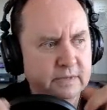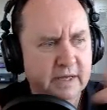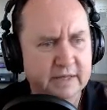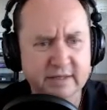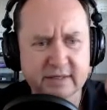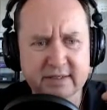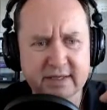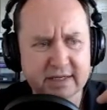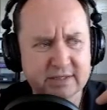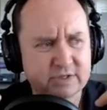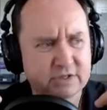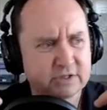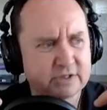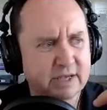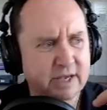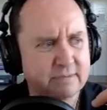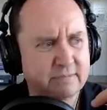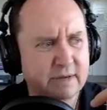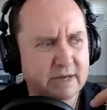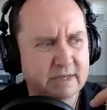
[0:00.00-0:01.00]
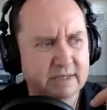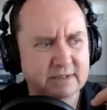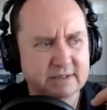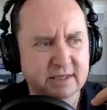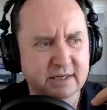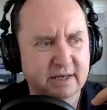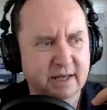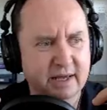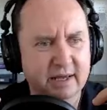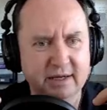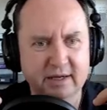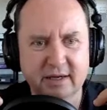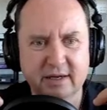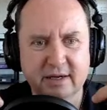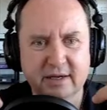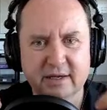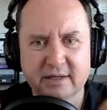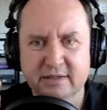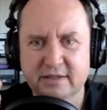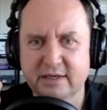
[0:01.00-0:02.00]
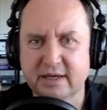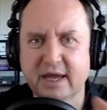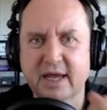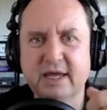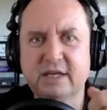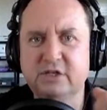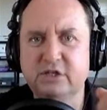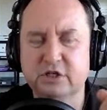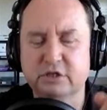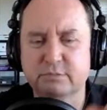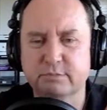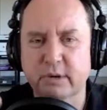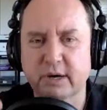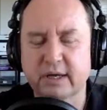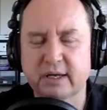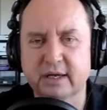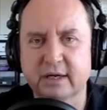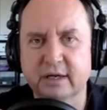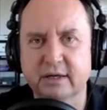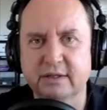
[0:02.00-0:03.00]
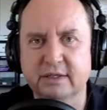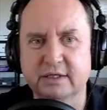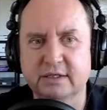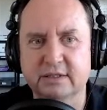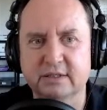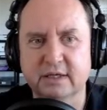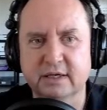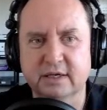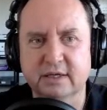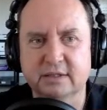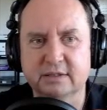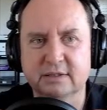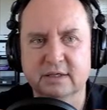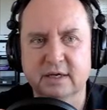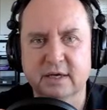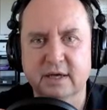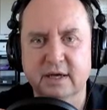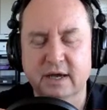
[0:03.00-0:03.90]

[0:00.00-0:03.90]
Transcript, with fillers: and the testers came back and said hey the hinge is breaking on these things